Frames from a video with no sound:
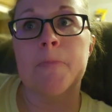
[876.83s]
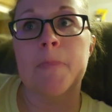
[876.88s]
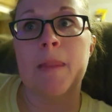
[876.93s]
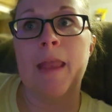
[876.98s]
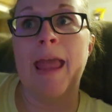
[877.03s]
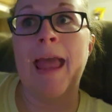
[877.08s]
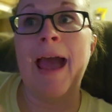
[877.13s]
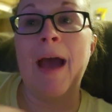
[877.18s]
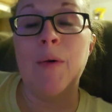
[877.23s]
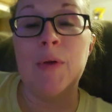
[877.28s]

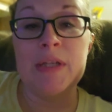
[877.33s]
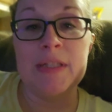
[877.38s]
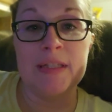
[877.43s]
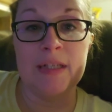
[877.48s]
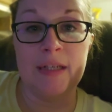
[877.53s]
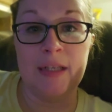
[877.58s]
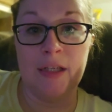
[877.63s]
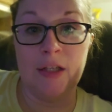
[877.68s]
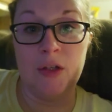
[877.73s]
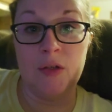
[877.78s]
how He's
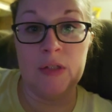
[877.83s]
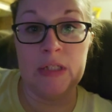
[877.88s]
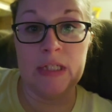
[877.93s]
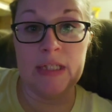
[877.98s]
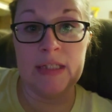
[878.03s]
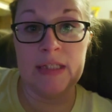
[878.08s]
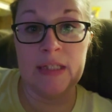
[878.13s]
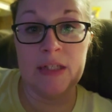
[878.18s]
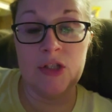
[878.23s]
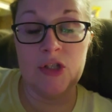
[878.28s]
going to use
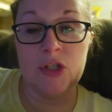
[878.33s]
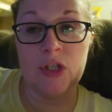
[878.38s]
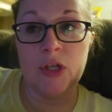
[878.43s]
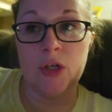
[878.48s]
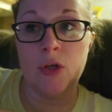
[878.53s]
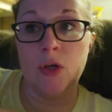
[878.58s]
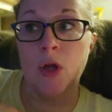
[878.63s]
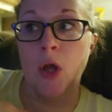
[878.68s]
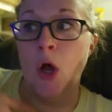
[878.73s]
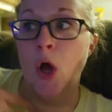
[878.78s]
us this
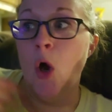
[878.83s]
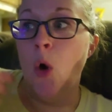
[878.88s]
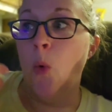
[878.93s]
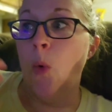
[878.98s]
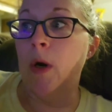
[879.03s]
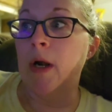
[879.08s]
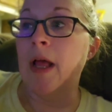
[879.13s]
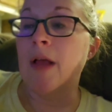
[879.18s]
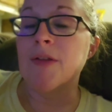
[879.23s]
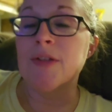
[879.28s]
year,
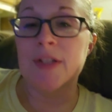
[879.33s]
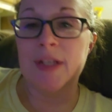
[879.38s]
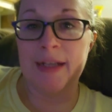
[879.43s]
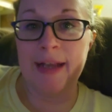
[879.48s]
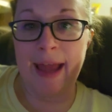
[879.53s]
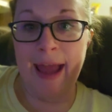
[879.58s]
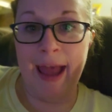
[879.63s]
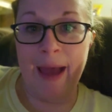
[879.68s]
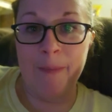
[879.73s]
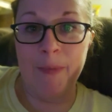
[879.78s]
what else is going
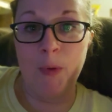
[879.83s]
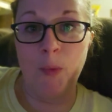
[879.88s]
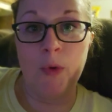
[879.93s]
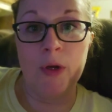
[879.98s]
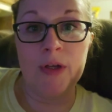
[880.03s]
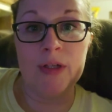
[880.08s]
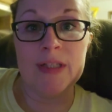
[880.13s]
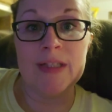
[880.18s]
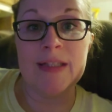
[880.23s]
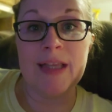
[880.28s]
to happen.
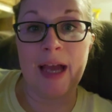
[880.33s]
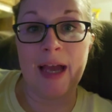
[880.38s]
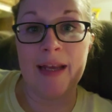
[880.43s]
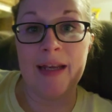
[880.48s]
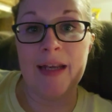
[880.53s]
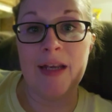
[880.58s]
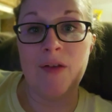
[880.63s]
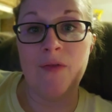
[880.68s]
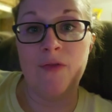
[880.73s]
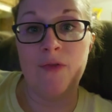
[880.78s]
We're
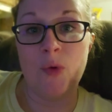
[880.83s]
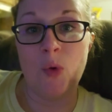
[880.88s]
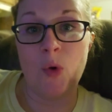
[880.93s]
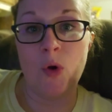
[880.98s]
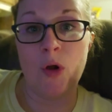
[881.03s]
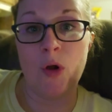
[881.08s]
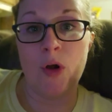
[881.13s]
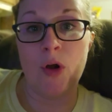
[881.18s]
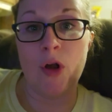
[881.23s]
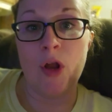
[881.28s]
excited
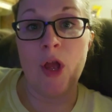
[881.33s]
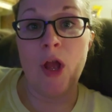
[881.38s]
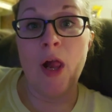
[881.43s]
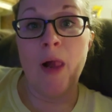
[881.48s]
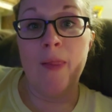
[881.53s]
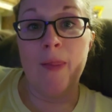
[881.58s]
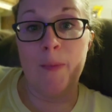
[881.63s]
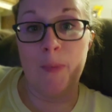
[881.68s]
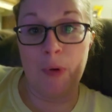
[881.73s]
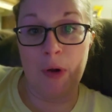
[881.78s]
for
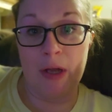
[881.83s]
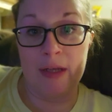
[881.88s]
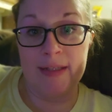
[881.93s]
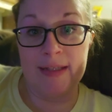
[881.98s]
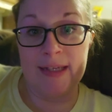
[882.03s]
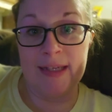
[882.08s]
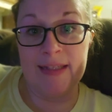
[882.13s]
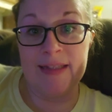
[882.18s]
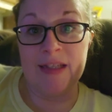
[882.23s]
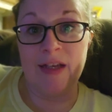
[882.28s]
the
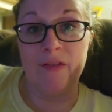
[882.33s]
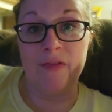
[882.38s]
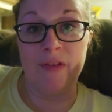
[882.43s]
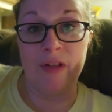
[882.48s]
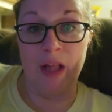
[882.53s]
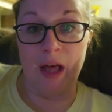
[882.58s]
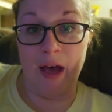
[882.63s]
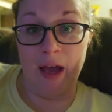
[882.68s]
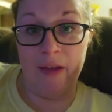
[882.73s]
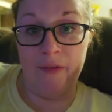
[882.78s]
process of
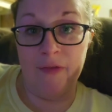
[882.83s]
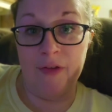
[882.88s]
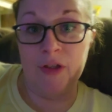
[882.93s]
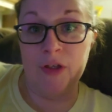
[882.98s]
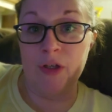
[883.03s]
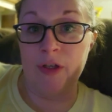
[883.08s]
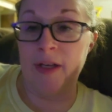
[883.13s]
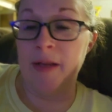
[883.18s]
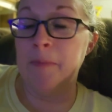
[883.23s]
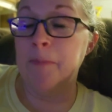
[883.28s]
life,
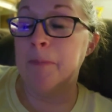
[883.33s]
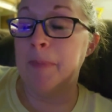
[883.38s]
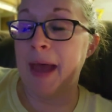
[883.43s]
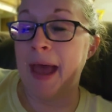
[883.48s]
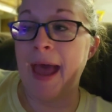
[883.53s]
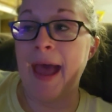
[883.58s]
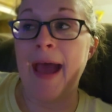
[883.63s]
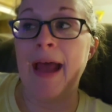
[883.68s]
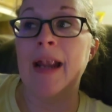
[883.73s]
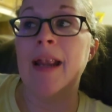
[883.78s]
good and
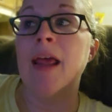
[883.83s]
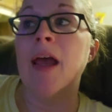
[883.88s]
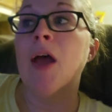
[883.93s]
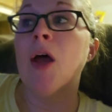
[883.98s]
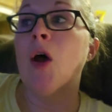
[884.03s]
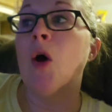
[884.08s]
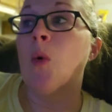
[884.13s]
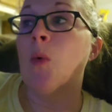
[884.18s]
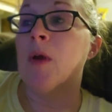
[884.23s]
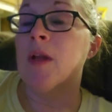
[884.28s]
bad.
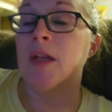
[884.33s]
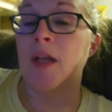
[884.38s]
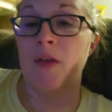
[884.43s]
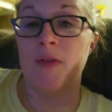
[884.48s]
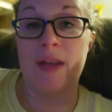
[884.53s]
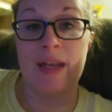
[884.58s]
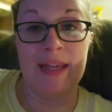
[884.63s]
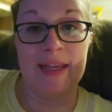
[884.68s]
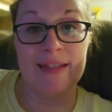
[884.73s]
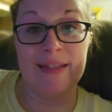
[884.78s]
We know
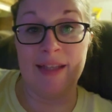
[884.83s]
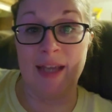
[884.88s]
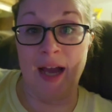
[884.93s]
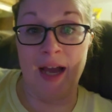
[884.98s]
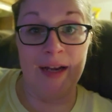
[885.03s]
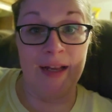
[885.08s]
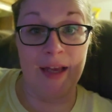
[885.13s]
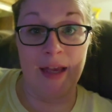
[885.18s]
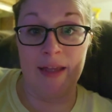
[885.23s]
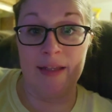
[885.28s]
that He's
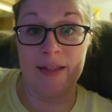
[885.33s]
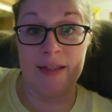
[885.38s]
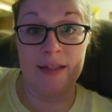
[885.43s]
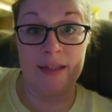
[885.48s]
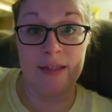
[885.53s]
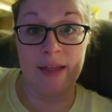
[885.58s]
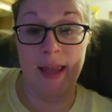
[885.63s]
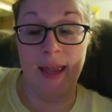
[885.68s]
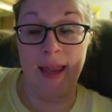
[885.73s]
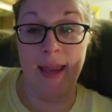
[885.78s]
got us,
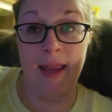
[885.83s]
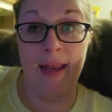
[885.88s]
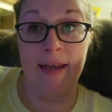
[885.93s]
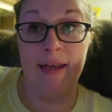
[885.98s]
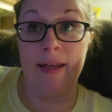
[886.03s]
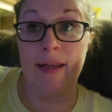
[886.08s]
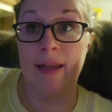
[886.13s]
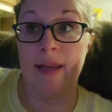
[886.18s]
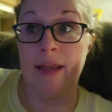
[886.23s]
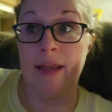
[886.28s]
and